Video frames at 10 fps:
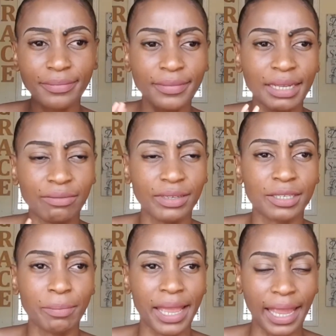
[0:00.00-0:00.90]
I fix
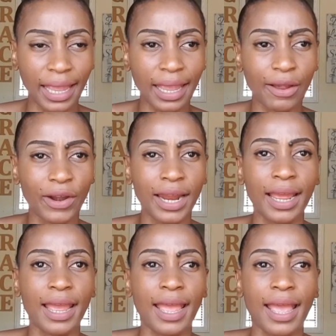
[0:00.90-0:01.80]
my hair
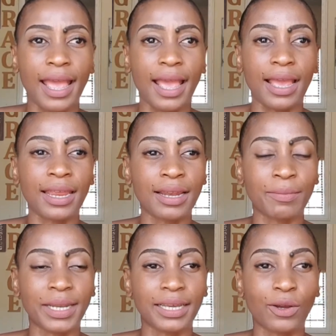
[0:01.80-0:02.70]
and I'm
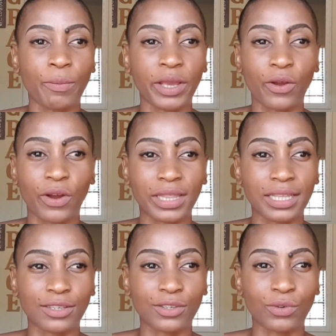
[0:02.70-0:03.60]
like, oh my god,
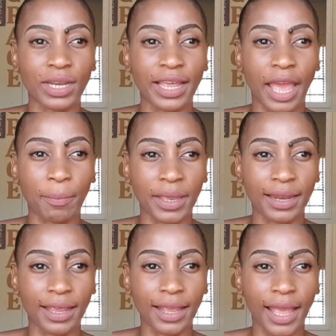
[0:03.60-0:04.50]
this is really
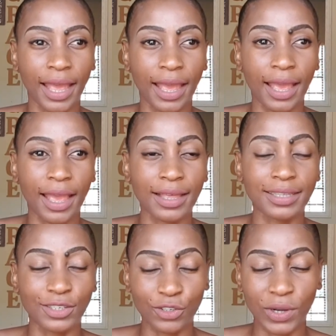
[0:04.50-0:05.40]
happening.
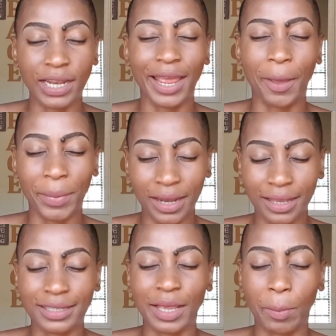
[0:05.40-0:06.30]

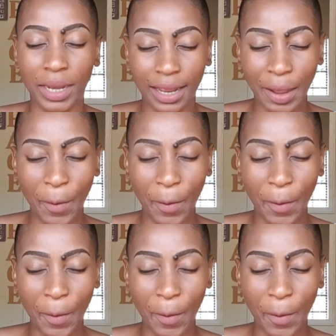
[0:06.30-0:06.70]
It's happening.